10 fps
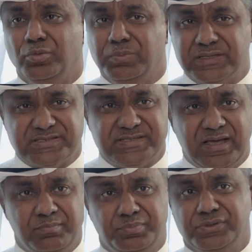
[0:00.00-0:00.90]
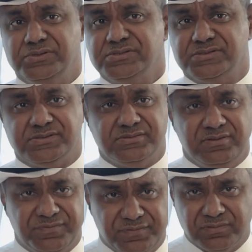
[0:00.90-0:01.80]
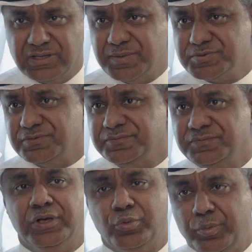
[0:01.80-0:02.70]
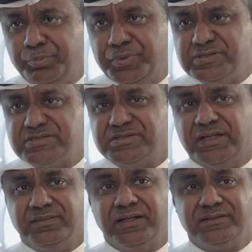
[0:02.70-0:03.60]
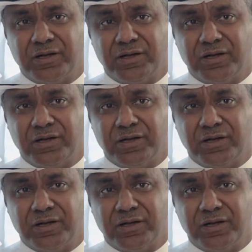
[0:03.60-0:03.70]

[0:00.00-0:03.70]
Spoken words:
blood samples, different types of equipments that